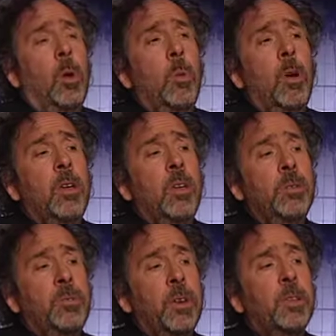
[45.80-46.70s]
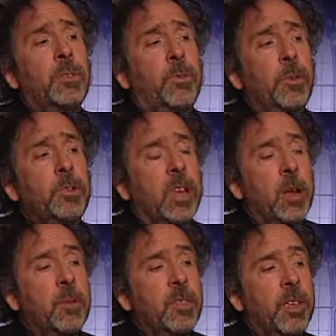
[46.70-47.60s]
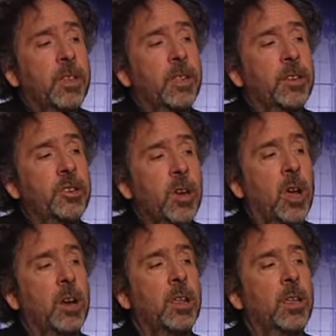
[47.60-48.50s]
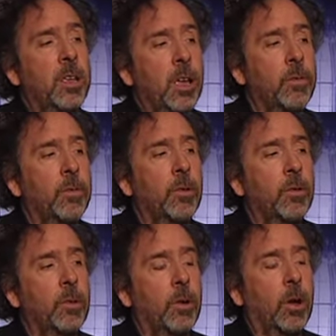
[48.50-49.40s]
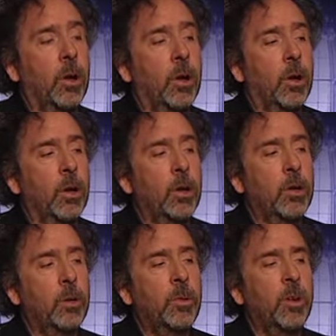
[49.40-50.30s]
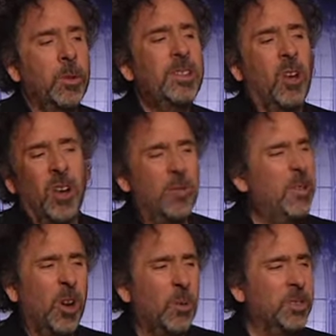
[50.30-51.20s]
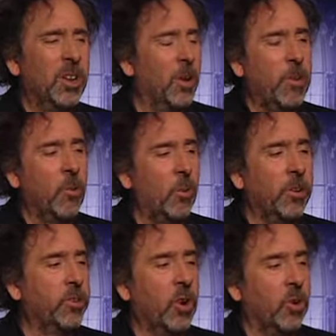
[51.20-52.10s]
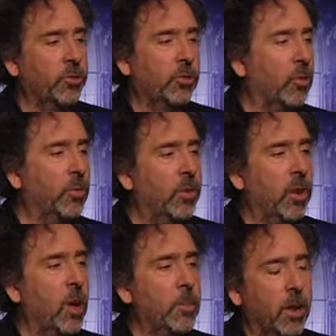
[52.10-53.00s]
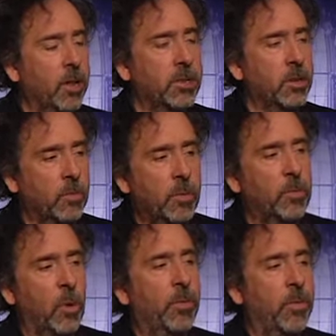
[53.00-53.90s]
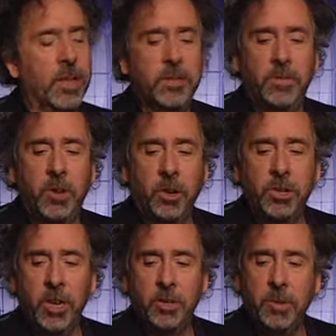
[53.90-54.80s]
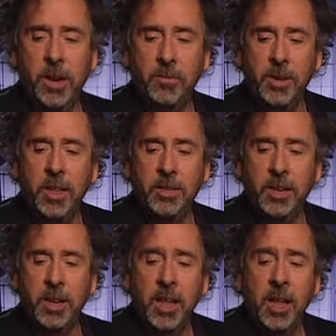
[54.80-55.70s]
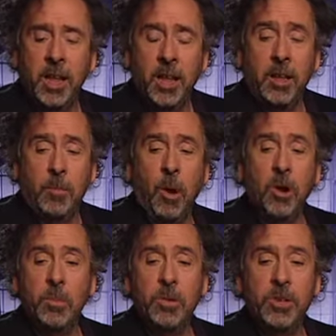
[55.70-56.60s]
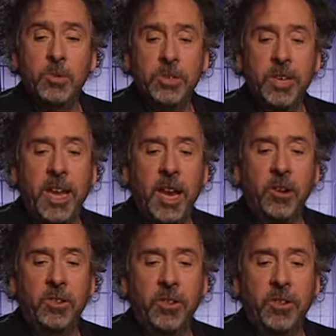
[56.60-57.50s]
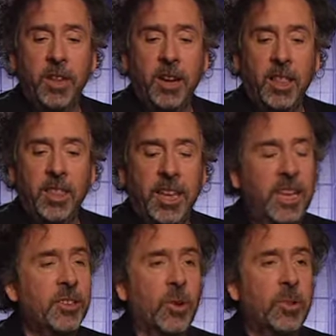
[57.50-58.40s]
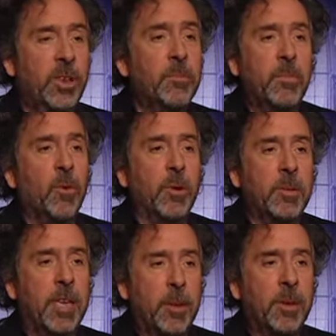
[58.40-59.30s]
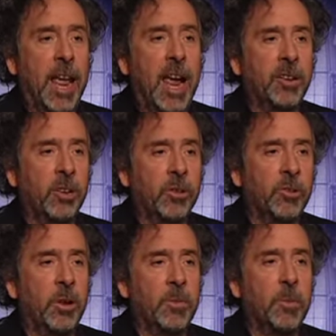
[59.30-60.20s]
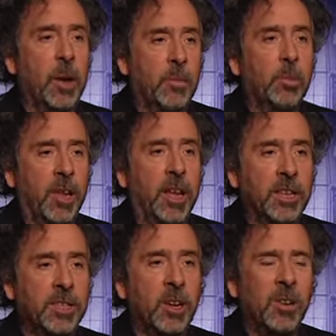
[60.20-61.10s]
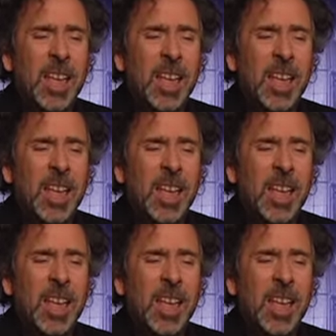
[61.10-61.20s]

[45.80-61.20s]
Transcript: Well, it was funny. It was the first time, I think, that Johnny ever... Uh, You know, we talk. We always talk about weird cultural phenomenons, and we were both fans of Dark Shadows. But I realized that Barnabas was a character that I think he's always, even before he became an actor, dreamed about playing. So,